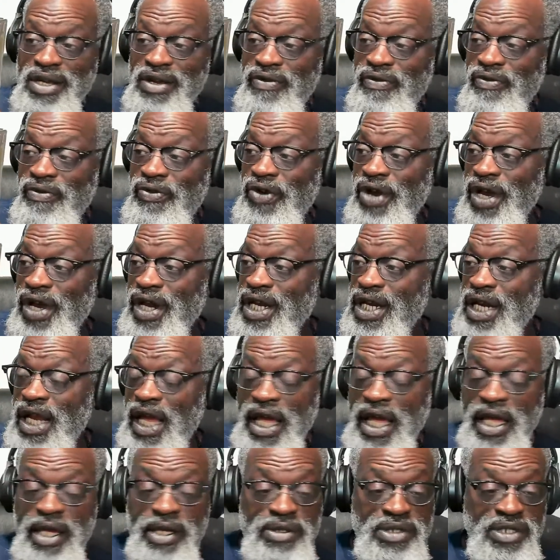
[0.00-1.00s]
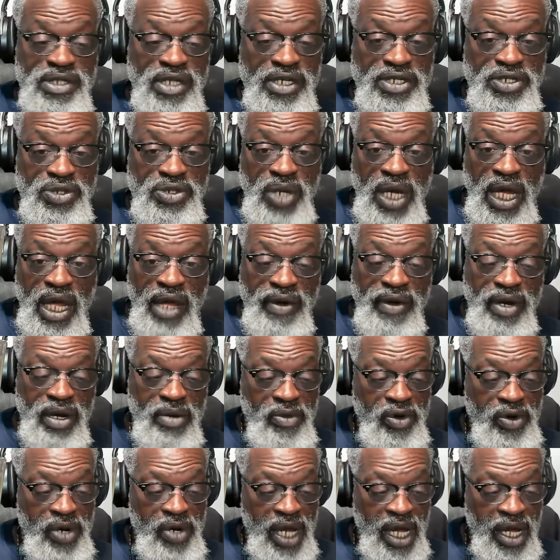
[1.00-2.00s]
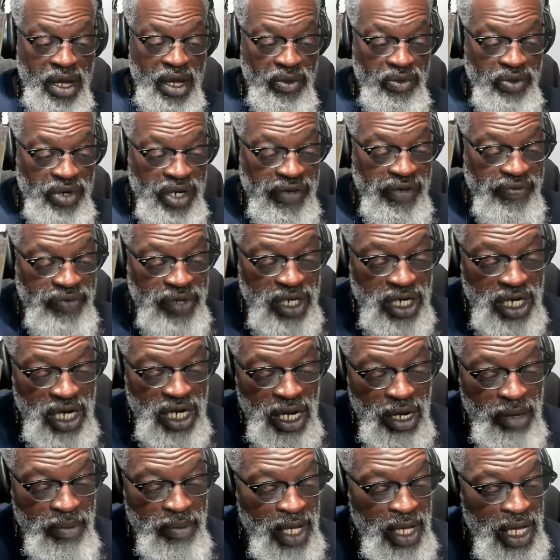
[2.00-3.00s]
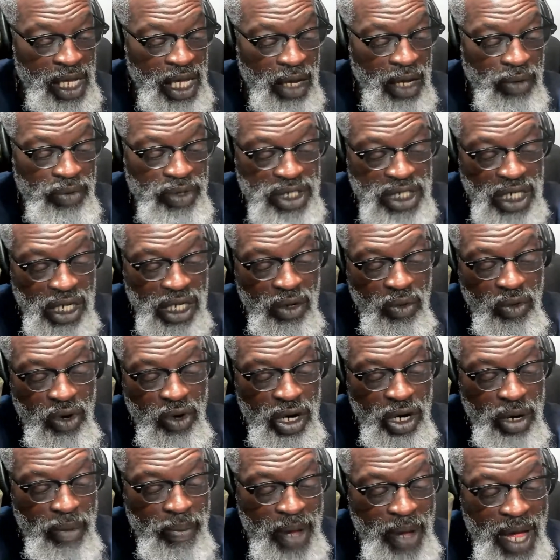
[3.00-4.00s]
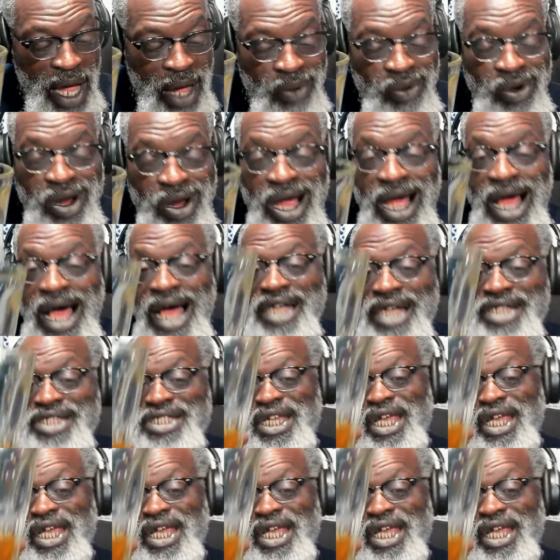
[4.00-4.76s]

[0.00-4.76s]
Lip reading: for any names that you have. Come on now. We're lifting it up and we say the word of power, Ashe.